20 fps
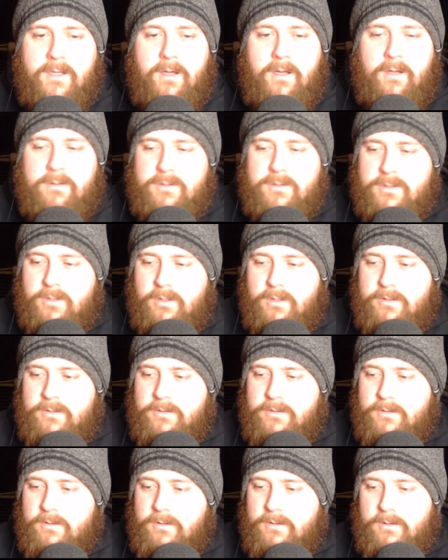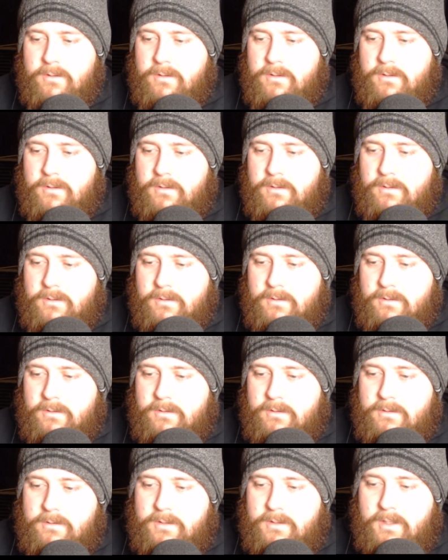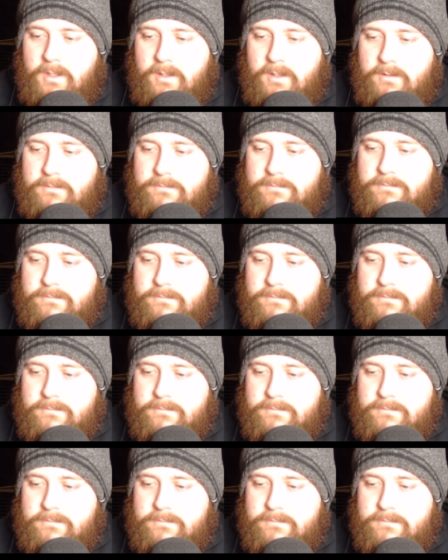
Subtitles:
Oh, God. Yeah.